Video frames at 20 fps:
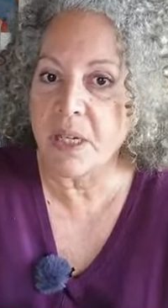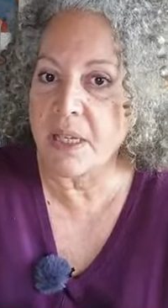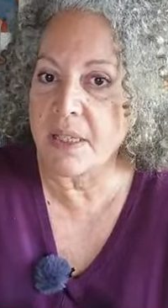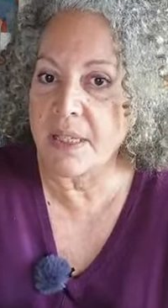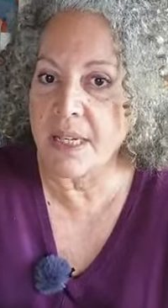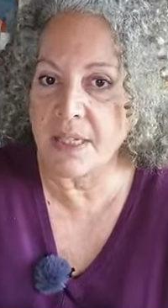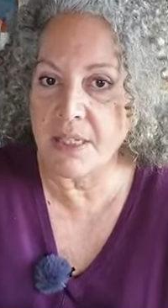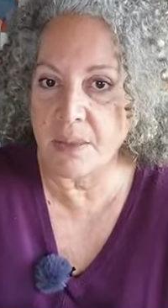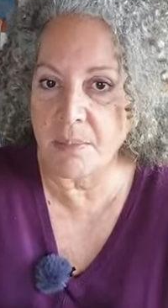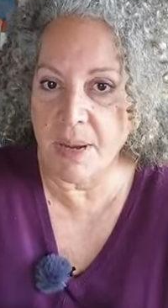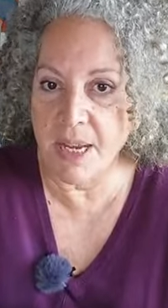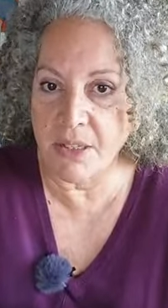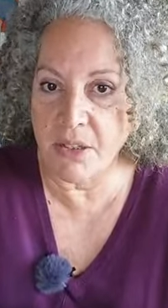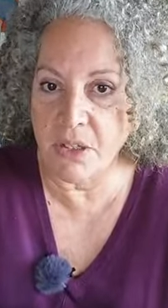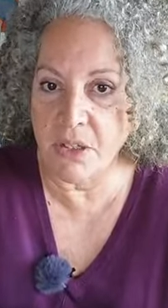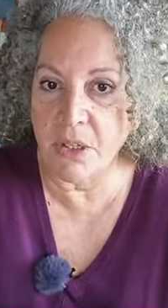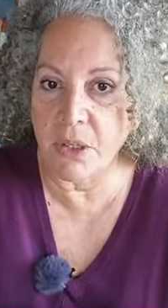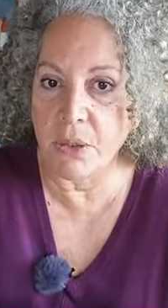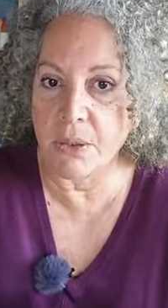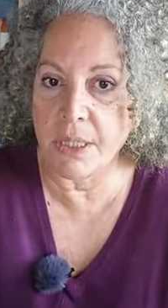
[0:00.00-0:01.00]
It doesn't
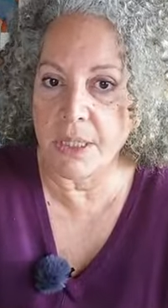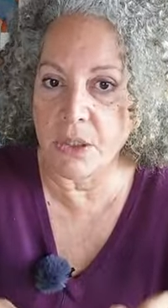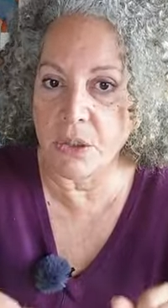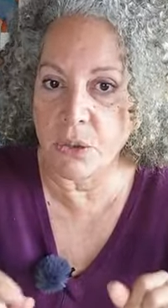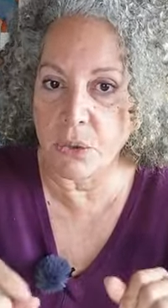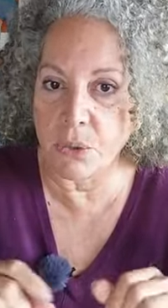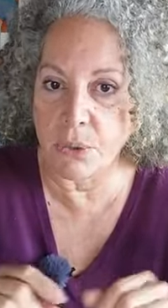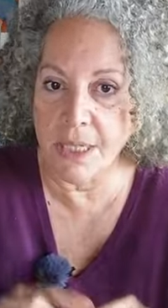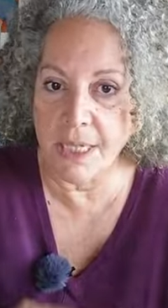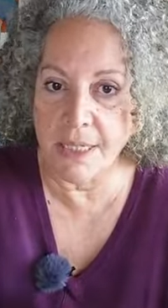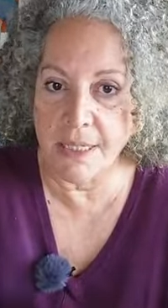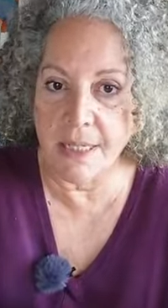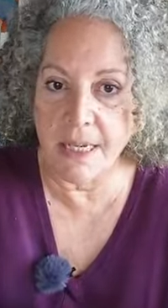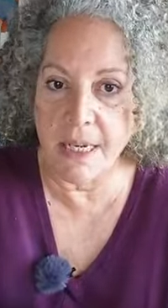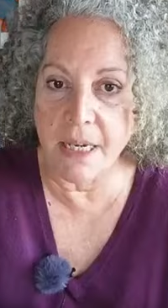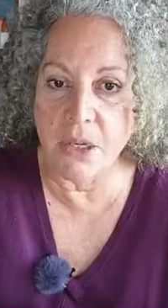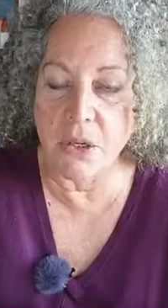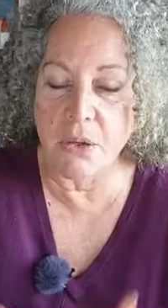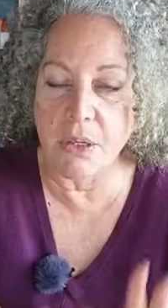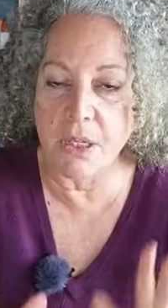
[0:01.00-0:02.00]
matter. You can do
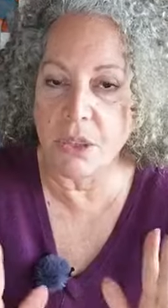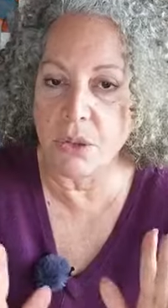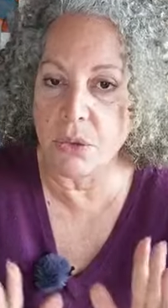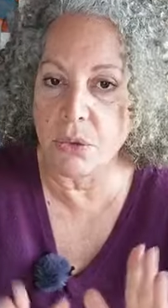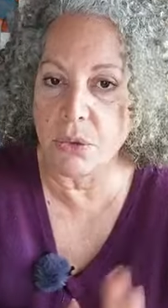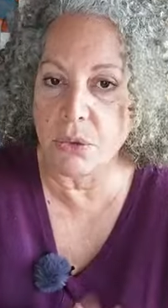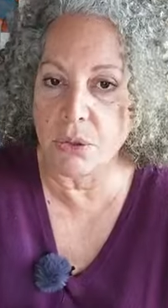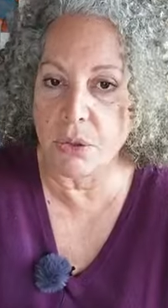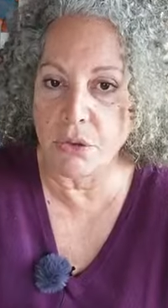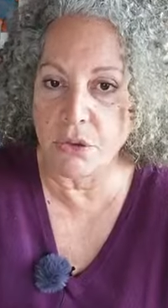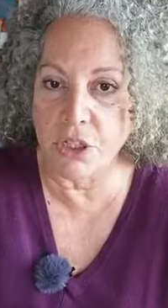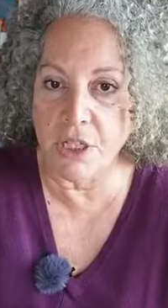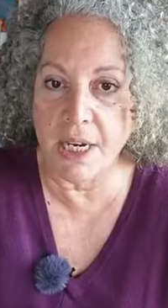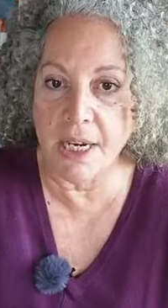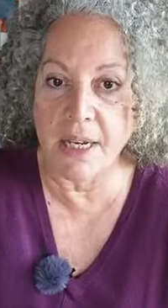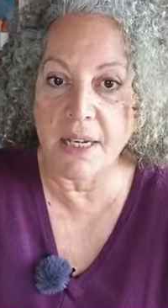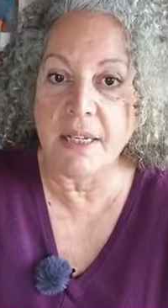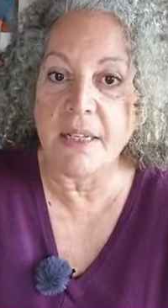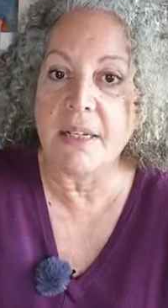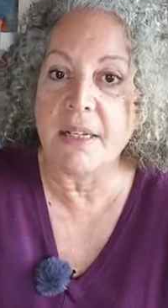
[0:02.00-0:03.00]
knitting, you can do
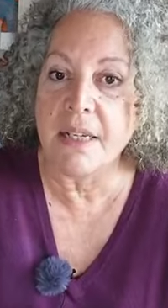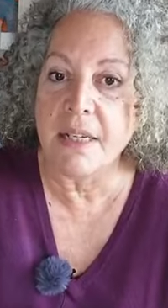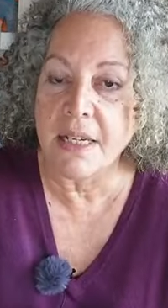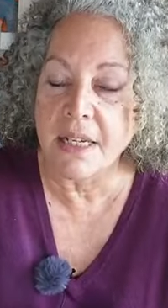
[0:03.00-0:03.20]
crochet.